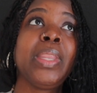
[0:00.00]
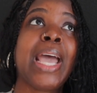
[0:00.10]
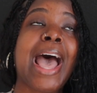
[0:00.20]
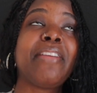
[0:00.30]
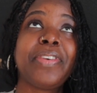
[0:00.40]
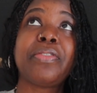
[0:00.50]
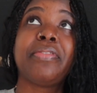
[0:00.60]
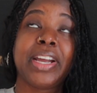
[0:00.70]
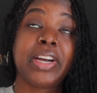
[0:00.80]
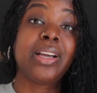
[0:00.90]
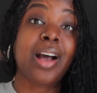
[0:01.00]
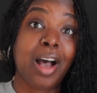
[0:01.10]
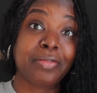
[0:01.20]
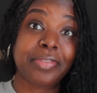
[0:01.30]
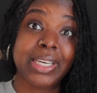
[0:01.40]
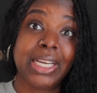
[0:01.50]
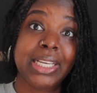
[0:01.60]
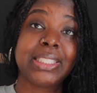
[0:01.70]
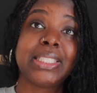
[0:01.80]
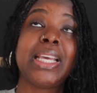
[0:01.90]
I feel very
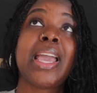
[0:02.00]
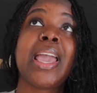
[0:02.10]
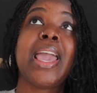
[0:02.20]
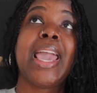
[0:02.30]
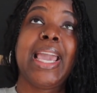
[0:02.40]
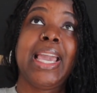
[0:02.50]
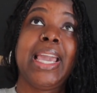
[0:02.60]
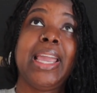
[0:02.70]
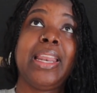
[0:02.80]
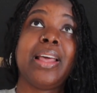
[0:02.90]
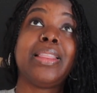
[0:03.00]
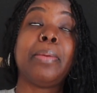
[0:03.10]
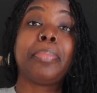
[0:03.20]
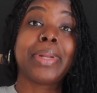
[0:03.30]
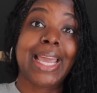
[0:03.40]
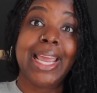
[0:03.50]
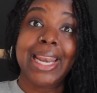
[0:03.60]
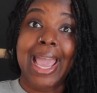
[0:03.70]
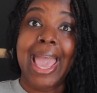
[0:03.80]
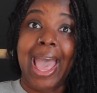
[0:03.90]
confident in the plan
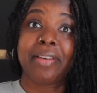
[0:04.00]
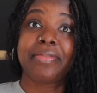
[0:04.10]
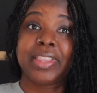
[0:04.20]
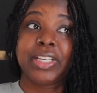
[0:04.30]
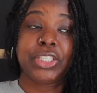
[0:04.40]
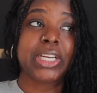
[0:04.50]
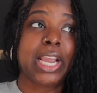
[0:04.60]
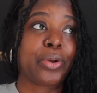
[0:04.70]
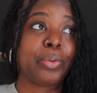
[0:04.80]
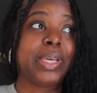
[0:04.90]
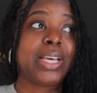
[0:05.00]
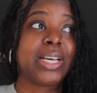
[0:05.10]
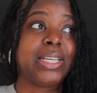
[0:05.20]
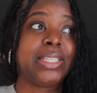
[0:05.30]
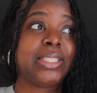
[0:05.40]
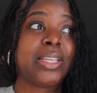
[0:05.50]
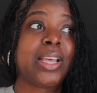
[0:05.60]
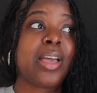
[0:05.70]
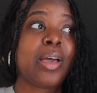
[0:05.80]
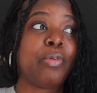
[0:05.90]
I have for this channel, because
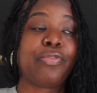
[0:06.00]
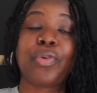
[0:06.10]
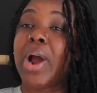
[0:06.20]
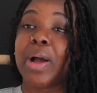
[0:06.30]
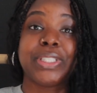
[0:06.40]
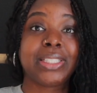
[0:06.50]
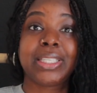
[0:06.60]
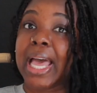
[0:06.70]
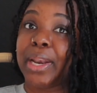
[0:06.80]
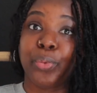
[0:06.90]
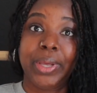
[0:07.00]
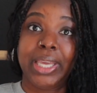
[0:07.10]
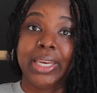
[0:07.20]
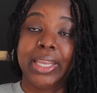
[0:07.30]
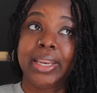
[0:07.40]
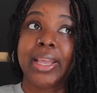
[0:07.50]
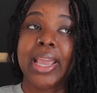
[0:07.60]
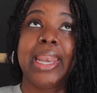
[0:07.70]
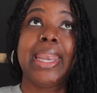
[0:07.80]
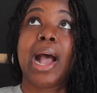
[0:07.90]
before I was just kind of winging it,
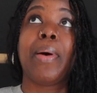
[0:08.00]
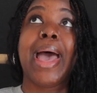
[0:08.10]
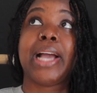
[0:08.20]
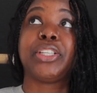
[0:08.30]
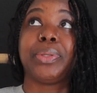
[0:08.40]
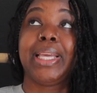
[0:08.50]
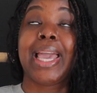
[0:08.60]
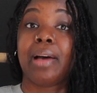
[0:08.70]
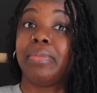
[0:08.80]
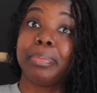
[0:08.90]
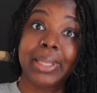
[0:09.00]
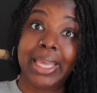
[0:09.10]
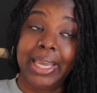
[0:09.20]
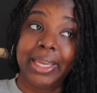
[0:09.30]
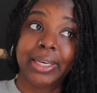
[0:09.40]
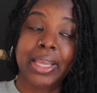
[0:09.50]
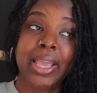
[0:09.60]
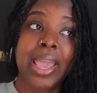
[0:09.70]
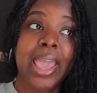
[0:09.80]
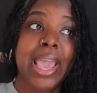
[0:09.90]
and now I actually have a plan.
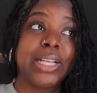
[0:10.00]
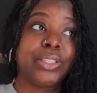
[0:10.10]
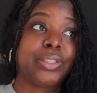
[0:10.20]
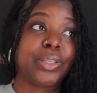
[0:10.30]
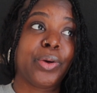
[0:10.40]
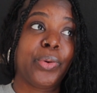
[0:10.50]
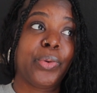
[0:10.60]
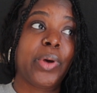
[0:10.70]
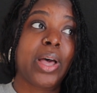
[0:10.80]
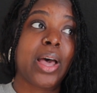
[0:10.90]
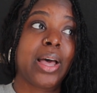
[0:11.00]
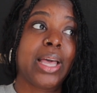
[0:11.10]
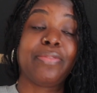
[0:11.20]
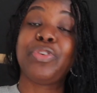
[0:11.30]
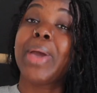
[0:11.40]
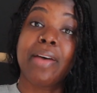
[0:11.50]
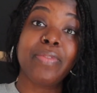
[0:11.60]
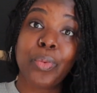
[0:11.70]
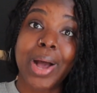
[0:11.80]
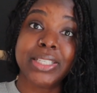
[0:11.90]
And so if you
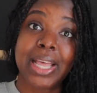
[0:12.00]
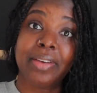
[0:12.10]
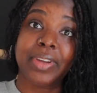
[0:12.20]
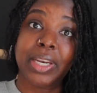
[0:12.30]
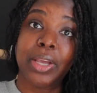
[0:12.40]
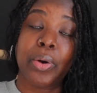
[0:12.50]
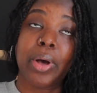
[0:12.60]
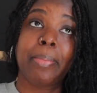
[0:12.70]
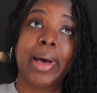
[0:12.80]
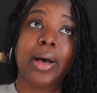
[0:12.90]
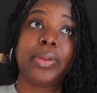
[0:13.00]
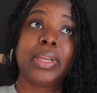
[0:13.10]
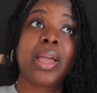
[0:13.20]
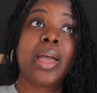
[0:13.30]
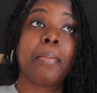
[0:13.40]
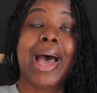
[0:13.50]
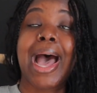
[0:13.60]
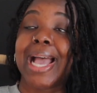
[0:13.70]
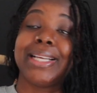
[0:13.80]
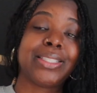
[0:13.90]
haven't watched that video about my
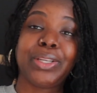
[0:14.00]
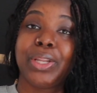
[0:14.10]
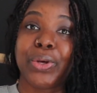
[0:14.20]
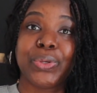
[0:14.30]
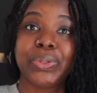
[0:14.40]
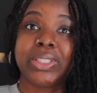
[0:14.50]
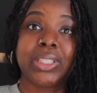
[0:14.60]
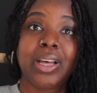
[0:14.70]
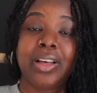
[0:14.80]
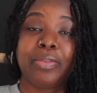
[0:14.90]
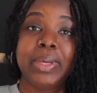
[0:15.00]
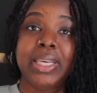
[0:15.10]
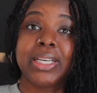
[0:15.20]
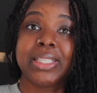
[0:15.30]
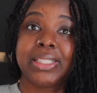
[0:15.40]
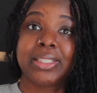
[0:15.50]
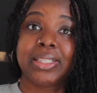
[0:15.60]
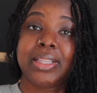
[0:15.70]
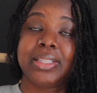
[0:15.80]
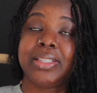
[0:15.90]
highs and lows of being
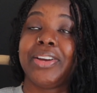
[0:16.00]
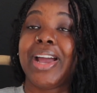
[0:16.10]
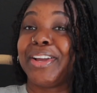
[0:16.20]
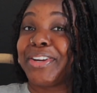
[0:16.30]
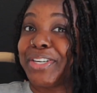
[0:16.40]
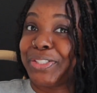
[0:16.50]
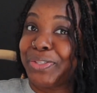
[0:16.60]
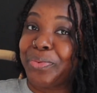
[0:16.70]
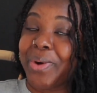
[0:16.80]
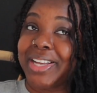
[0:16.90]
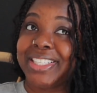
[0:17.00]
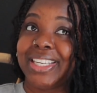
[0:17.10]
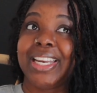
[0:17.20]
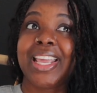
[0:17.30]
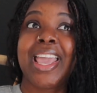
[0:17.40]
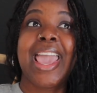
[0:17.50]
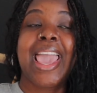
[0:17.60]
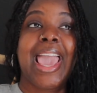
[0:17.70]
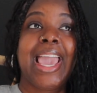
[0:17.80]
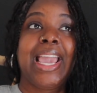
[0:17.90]
consistent this year, I encourage you to watch it.
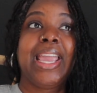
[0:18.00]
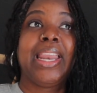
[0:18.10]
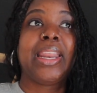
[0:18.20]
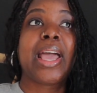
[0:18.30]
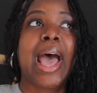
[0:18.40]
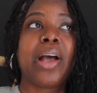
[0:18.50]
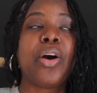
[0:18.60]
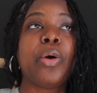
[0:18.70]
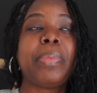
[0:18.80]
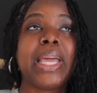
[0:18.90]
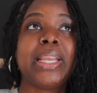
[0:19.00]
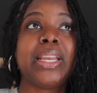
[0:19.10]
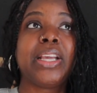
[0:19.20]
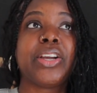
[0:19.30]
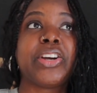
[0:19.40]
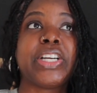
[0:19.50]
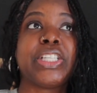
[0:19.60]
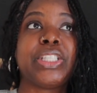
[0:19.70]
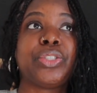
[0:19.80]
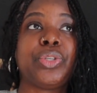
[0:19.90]
And I hope that it
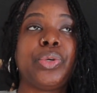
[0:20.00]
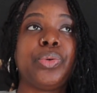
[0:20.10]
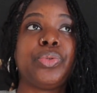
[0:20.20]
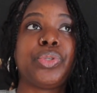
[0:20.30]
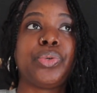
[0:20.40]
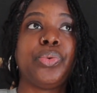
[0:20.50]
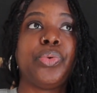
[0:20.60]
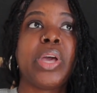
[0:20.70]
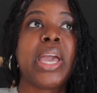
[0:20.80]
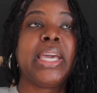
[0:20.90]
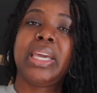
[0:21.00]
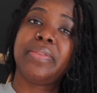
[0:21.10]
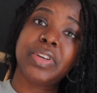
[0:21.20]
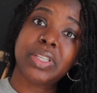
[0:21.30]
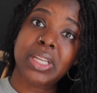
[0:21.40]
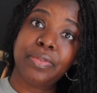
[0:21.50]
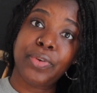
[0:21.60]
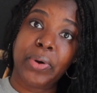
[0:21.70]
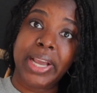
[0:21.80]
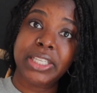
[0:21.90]
encourages you to give yourself
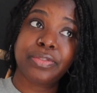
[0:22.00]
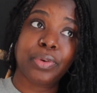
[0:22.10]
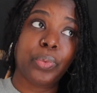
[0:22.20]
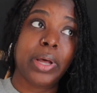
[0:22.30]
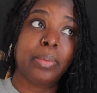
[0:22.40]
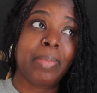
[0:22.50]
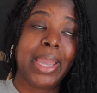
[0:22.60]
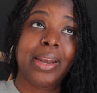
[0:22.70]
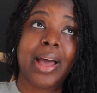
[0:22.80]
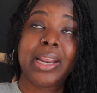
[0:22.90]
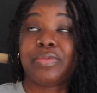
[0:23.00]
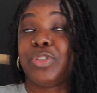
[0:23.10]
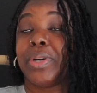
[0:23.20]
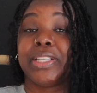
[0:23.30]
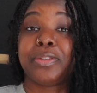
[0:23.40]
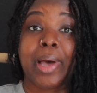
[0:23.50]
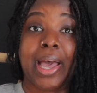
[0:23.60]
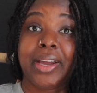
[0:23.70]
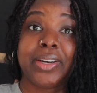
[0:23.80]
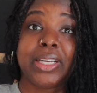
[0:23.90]
grace for what may not have
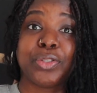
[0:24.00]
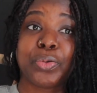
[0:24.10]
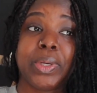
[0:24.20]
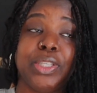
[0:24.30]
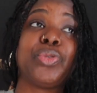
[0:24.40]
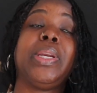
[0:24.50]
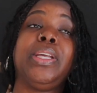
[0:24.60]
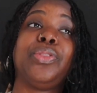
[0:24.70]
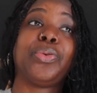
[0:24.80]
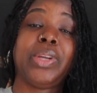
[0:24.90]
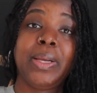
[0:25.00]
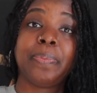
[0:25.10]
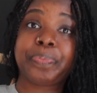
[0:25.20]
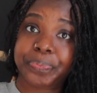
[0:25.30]
transpired in 2023,